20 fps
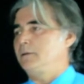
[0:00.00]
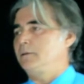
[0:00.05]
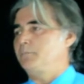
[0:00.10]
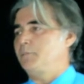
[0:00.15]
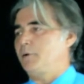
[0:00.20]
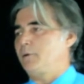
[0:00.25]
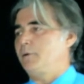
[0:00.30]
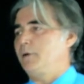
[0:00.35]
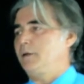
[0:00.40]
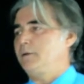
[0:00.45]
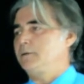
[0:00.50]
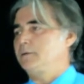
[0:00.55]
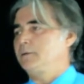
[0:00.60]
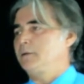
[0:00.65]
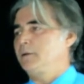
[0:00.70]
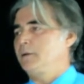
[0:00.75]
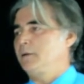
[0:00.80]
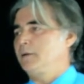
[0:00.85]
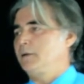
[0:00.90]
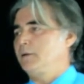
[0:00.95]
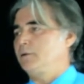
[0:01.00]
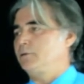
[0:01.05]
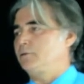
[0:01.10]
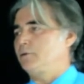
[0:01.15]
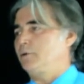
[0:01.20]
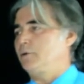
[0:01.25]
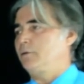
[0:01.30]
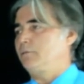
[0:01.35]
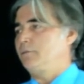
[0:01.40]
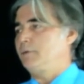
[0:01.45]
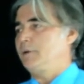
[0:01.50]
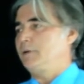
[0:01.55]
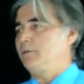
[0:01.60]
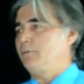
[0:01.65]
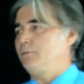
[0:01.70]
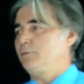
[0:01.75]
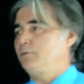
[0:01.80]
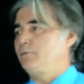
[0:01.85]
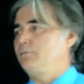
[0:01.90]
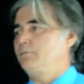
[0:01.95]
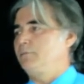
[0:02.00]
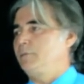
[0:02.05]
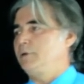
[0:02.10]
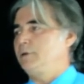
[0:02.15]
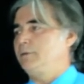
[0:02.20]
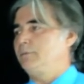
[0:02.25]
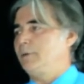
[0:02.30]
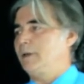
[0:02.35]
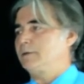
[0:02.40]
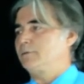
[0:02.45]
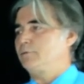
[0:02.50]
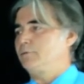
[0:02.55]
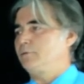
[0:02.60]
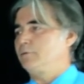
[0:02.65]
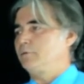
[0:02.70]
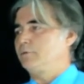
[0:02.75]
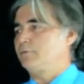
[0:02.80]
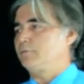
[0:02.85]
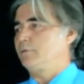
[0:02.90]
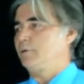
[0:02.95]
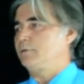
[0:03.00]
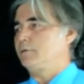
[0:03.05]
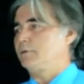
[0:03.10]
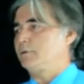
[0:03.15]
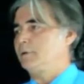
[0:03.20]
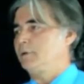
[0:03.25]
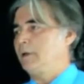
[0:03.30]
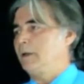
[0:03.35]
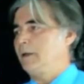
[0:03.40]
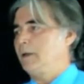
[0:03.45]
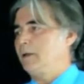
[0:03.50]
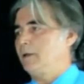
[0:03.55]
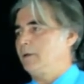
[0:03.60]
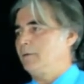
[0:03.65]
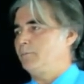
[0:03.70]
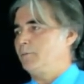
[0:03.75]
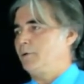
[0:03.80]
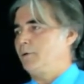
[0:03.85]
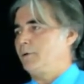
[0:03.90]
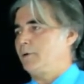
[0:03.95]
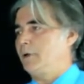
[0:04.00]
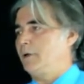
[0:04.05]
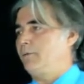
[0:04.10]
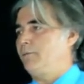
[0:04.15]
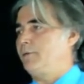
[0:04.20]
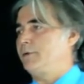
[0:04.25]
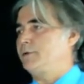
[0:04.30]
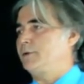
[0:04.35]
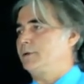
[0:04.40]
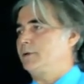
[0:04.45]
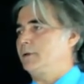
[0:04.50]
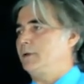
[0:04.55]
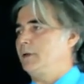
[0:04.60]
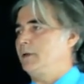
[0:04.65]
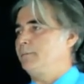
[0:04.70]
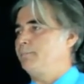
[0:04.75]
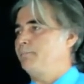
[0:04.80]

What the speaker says: products, so we must use water more efficiently.